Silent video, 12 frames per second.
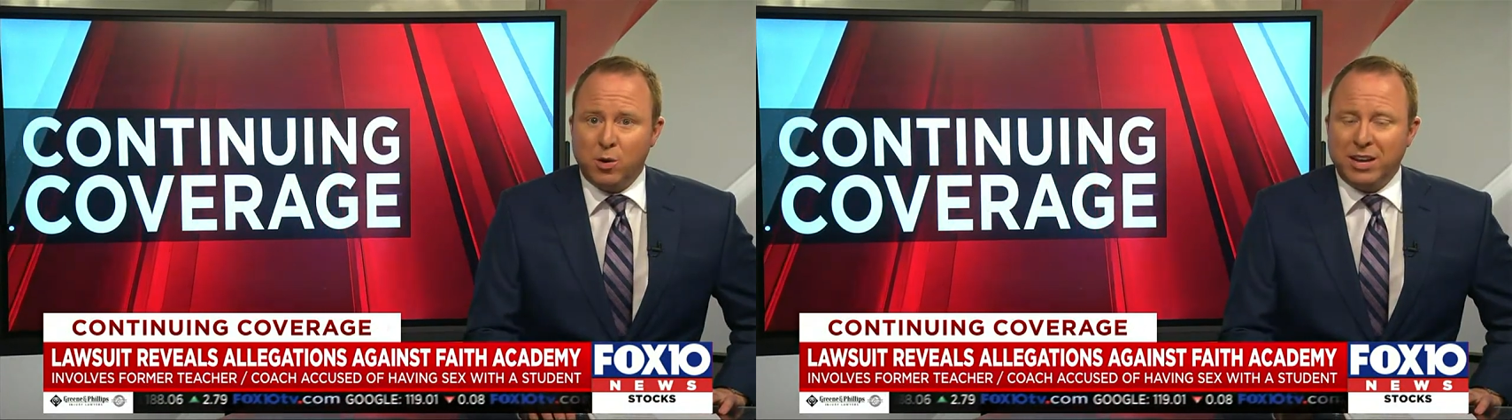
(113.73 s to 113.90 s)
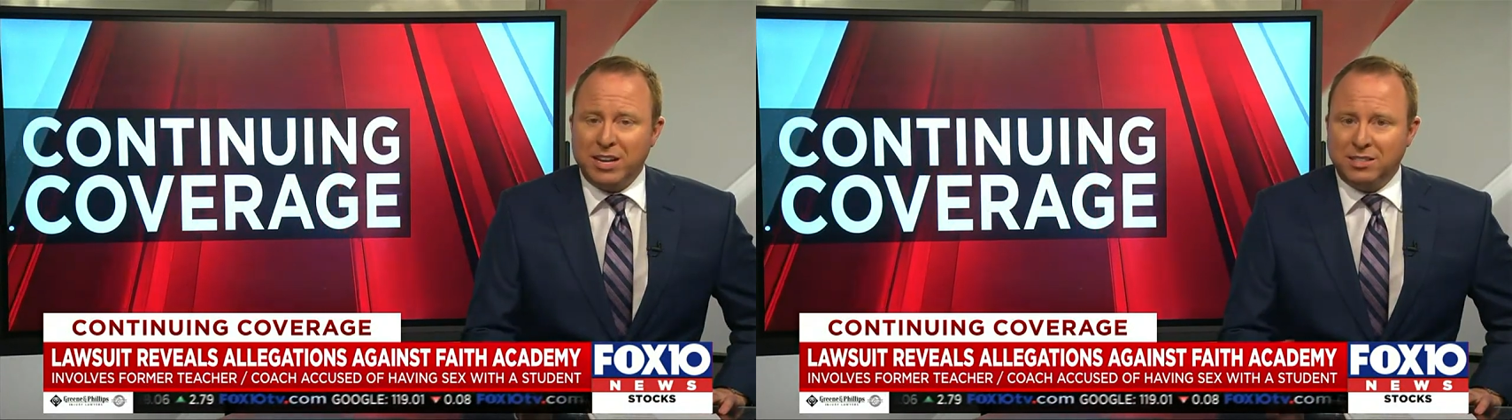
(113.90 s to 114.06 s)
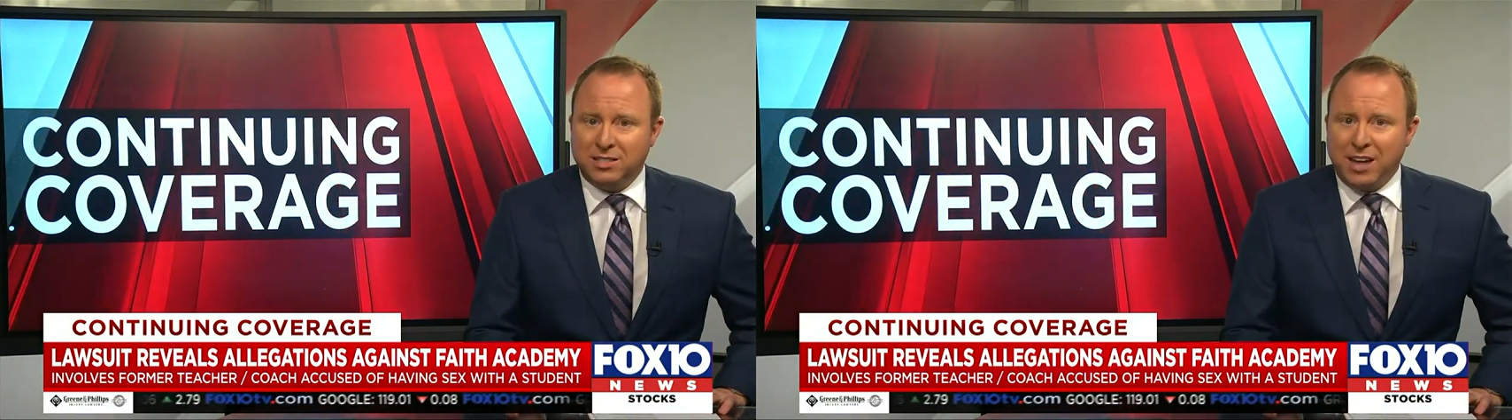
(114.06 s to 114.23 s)

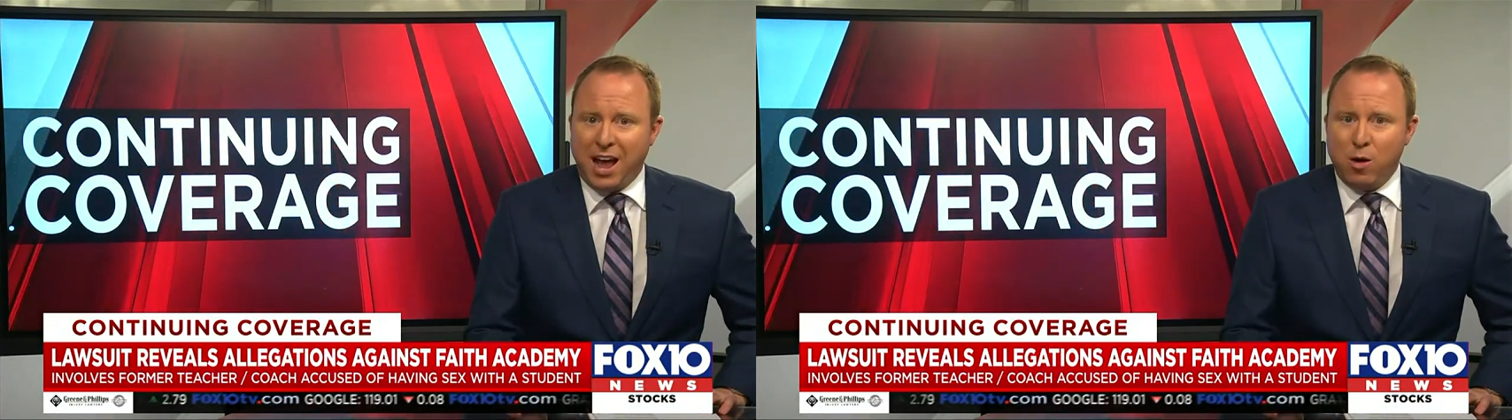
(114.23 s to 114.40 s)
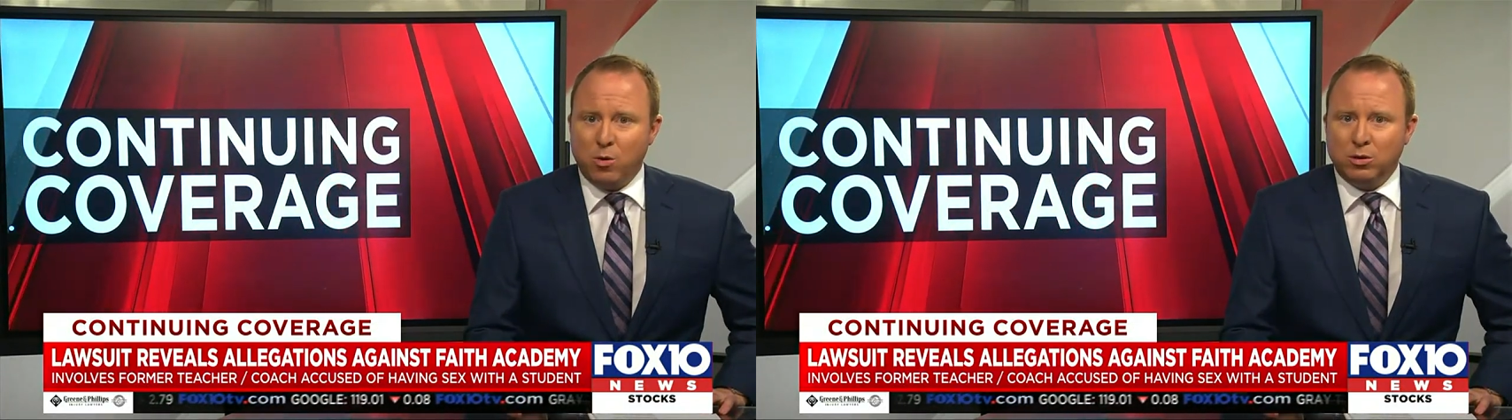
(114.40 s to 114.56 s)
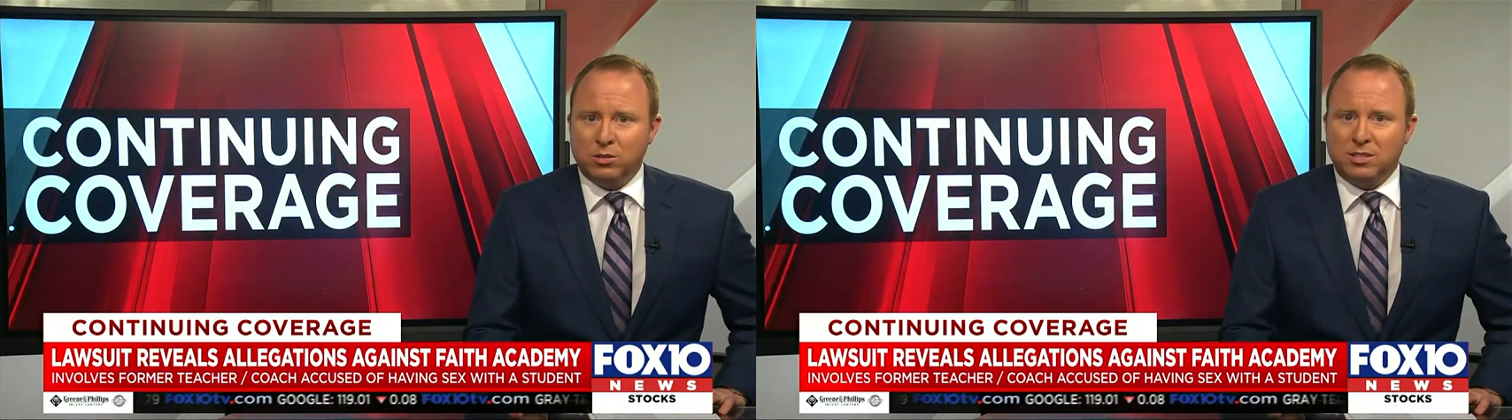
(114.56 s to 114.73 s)
Again,
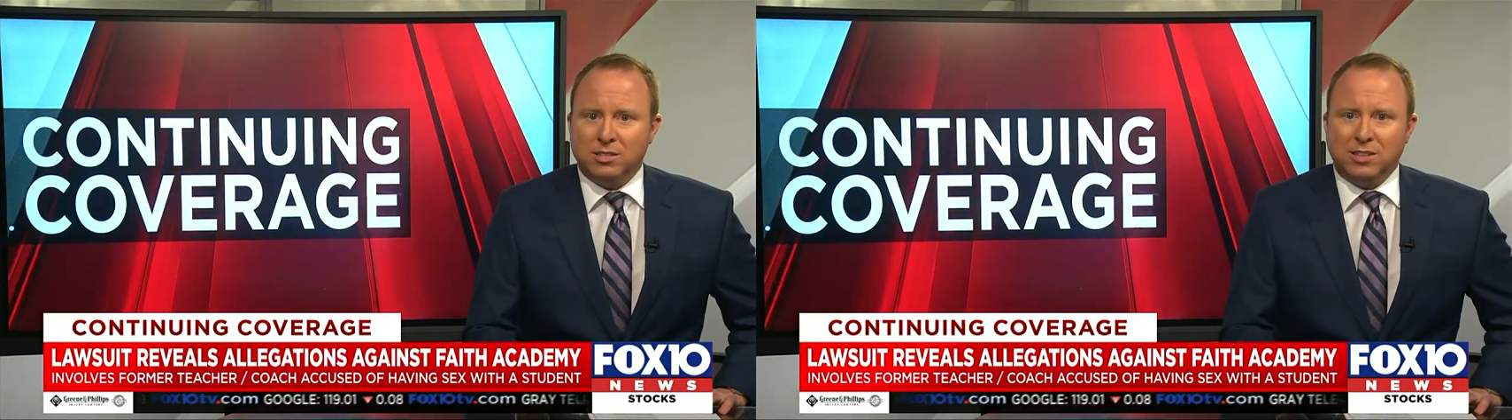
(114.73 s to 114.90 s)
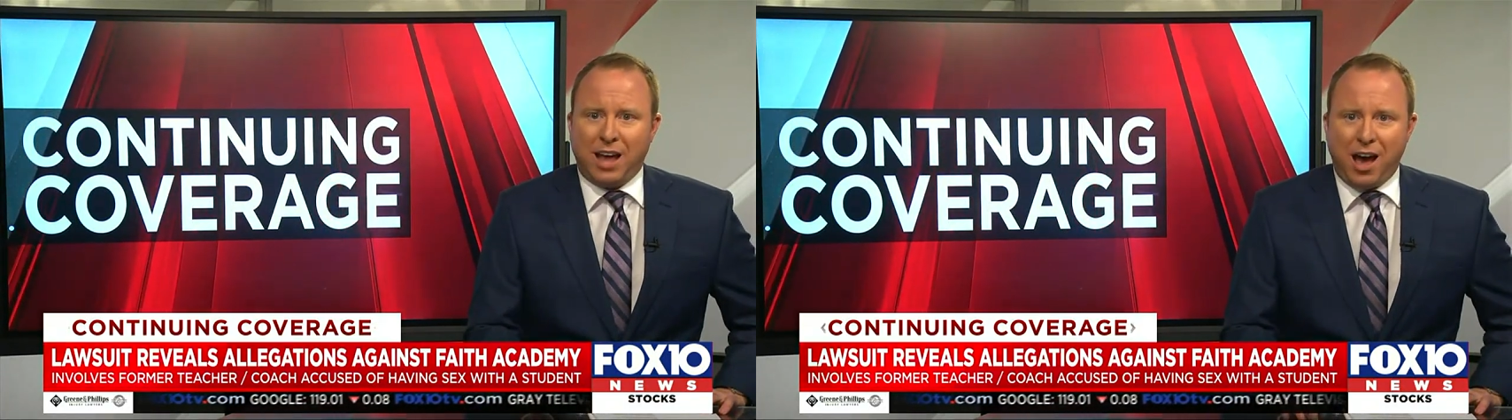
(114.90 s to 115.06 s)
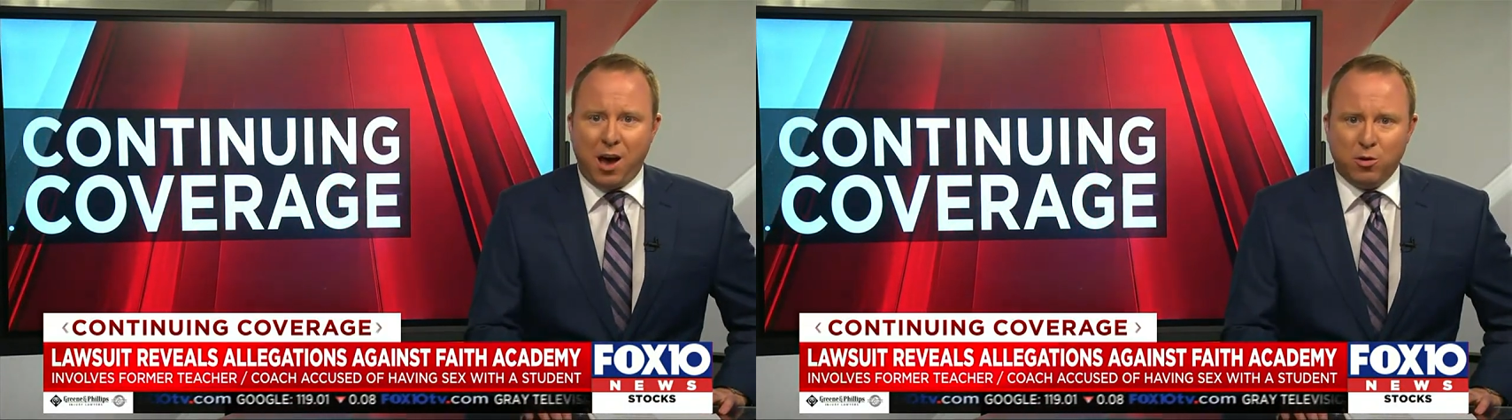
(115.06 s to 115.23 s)
Sauers is
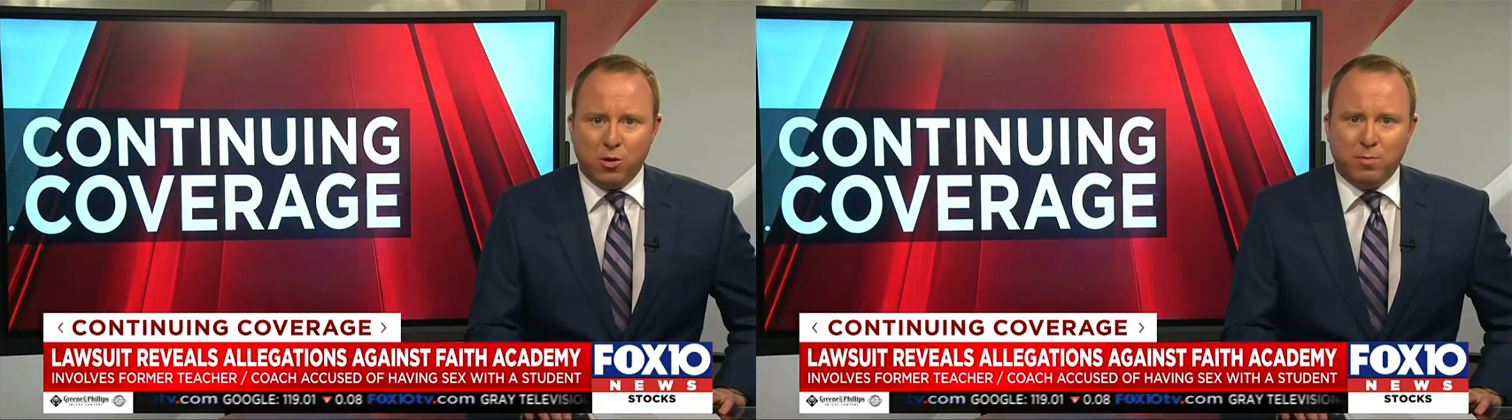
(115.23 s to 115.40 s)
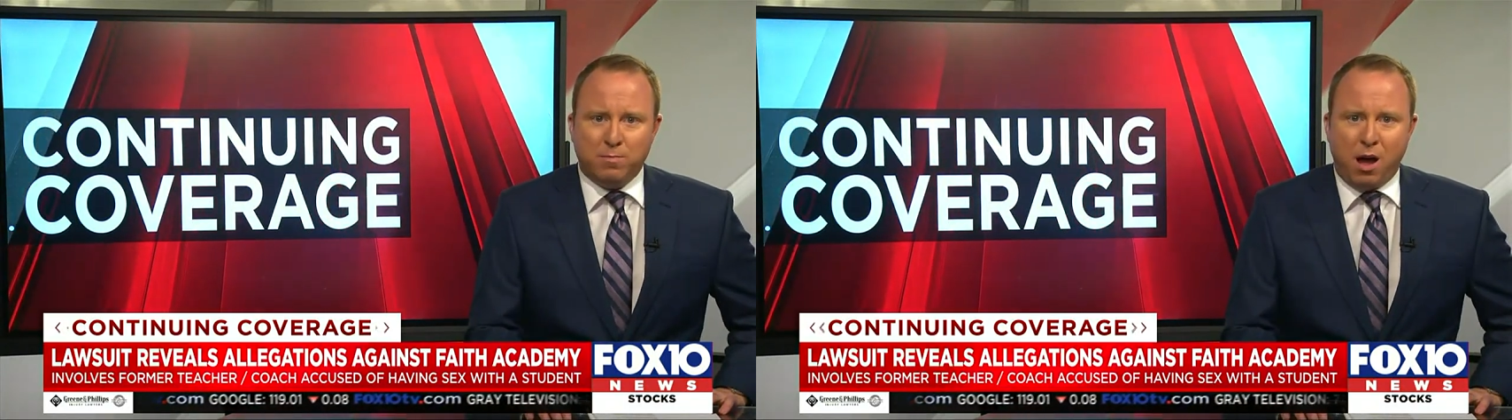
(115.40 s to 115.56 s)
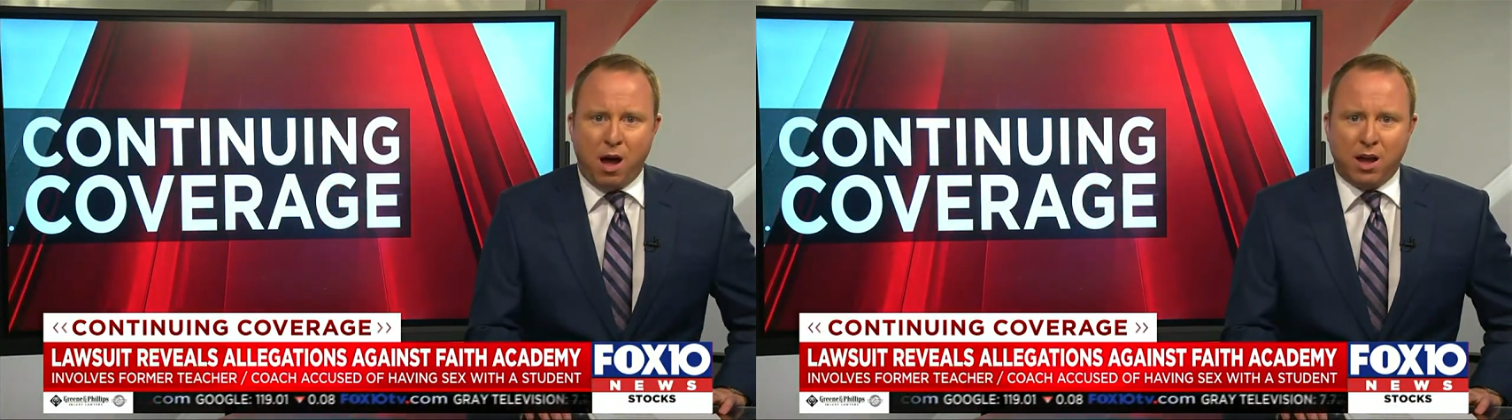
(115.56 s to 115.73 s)
out on
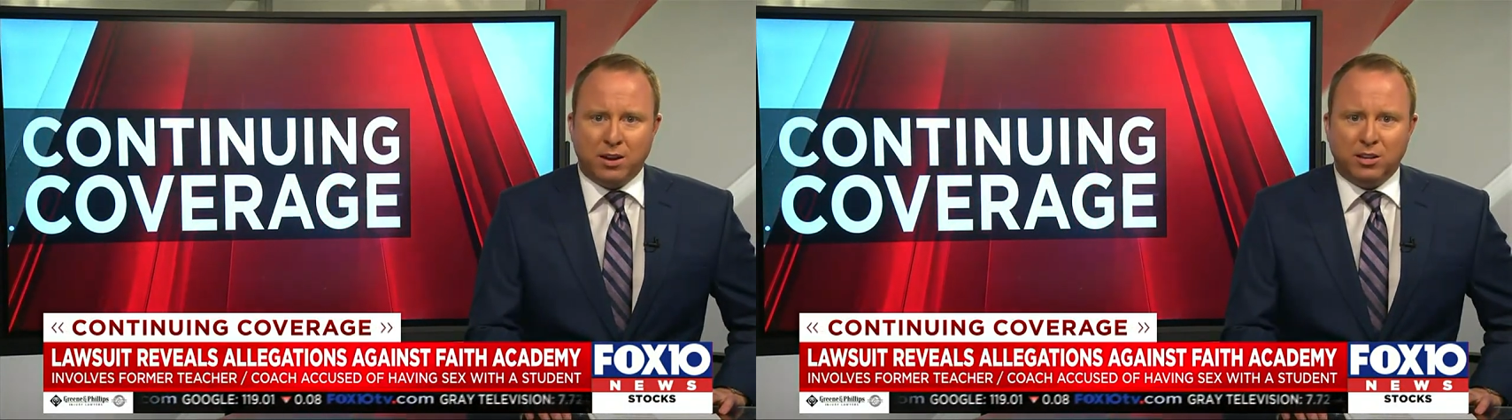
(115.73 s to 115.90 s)
bond,